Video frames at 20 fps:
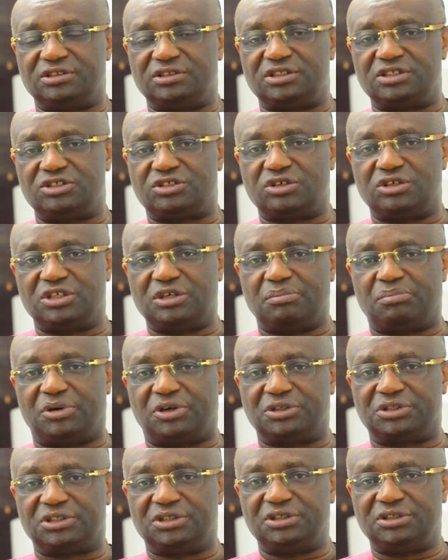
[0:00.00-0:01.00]
into the
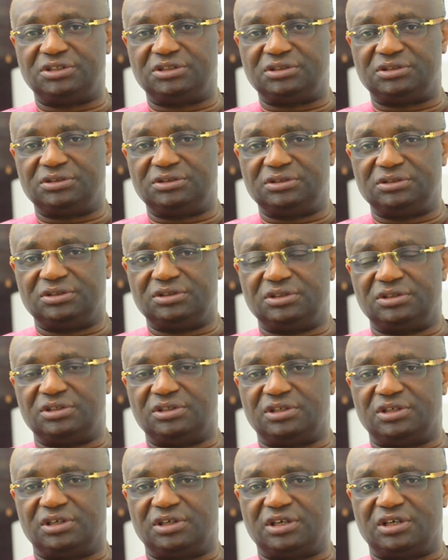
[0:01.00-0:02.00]
body
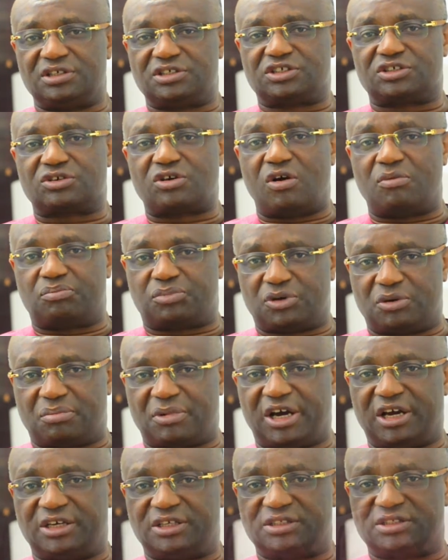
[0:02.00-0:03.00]
is
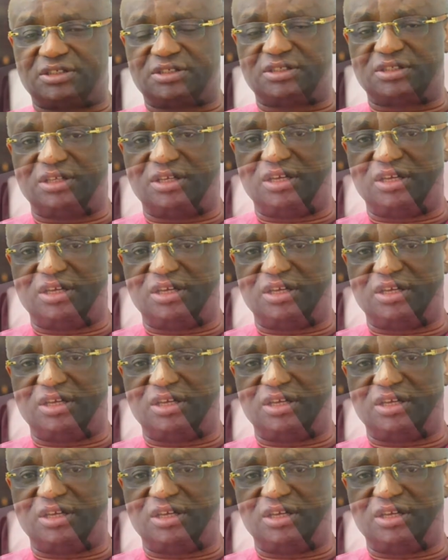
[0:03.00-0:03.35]
compromised.